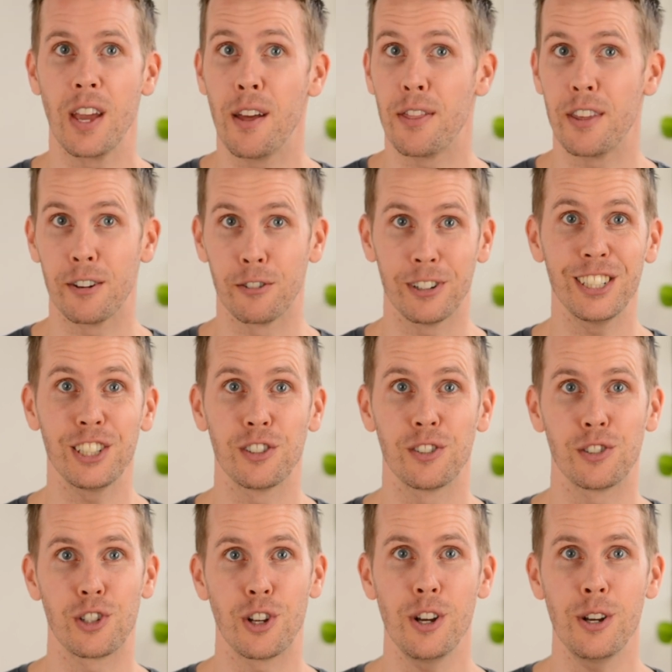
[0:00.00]
The original
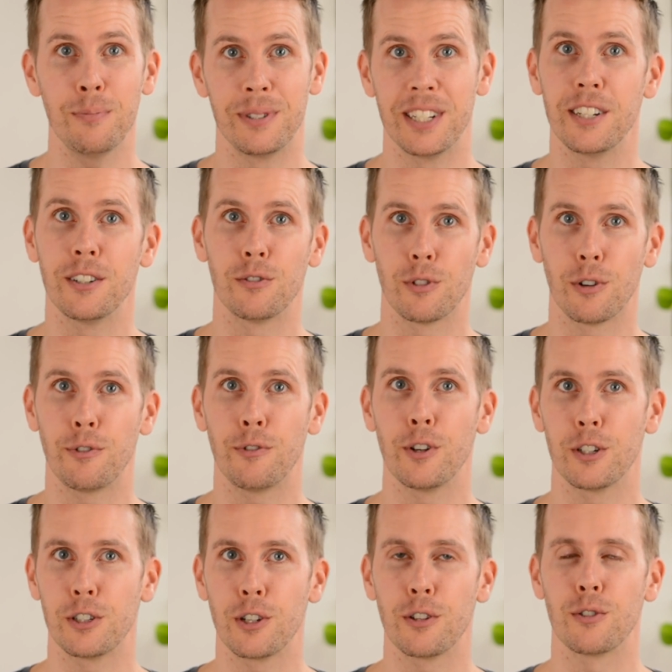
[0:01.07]
term didn't
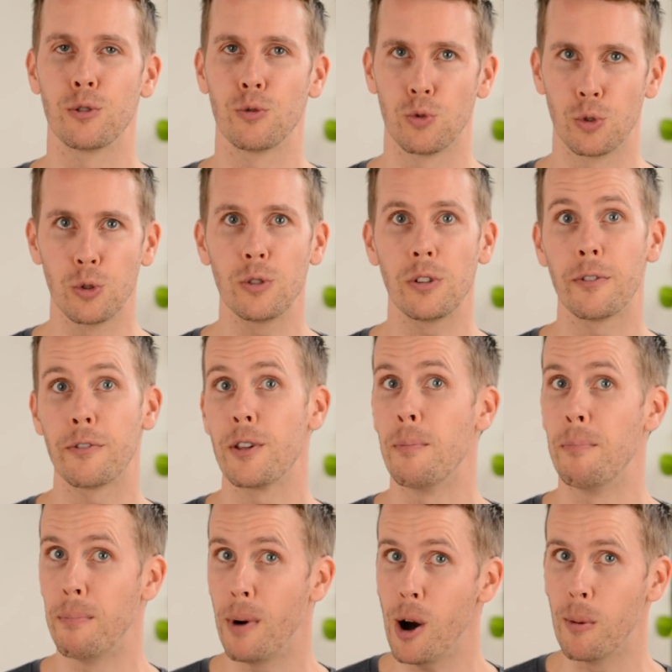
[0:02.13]
refer to the rule of the
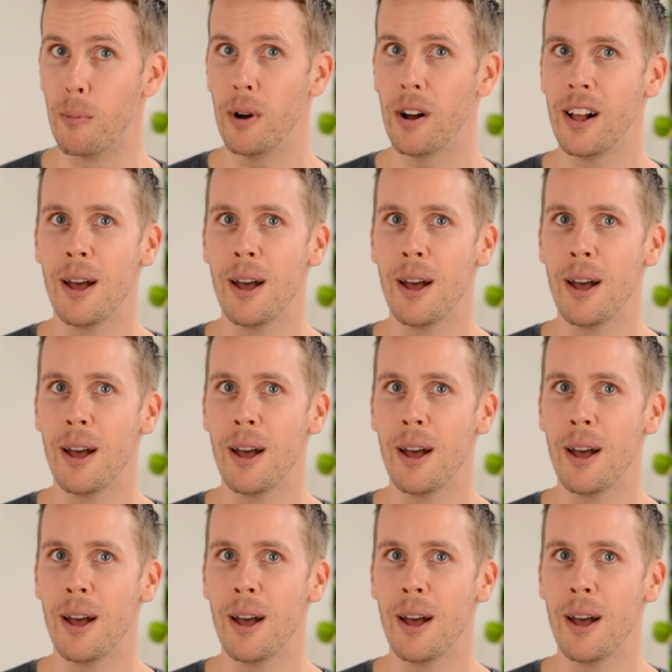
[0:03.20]
mob,